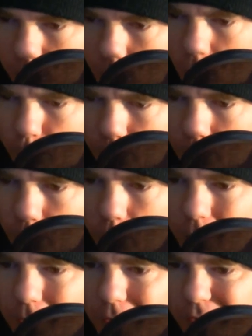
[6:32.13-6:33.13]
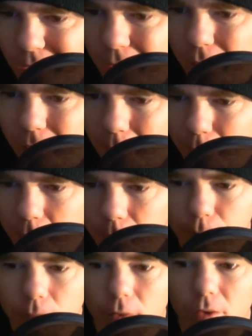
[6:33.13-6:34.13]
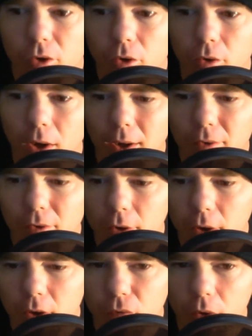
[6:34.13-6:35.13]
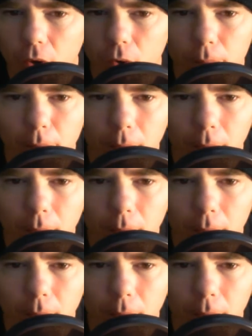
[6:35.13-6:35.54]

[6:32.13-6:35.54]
a GoPro style camera. See you guys in the next video.